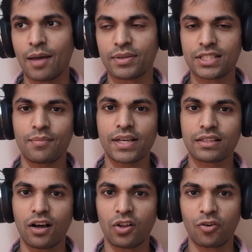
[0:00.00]

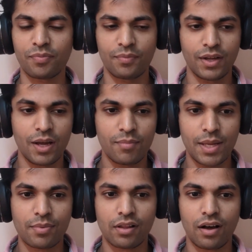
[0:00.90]
epidemic that a lot of
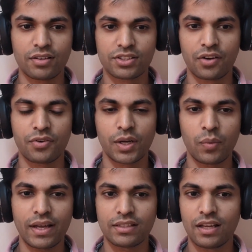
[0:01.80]
people are suffering
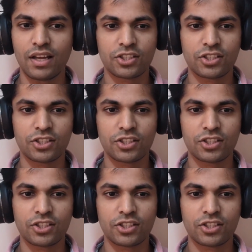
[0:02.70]
with.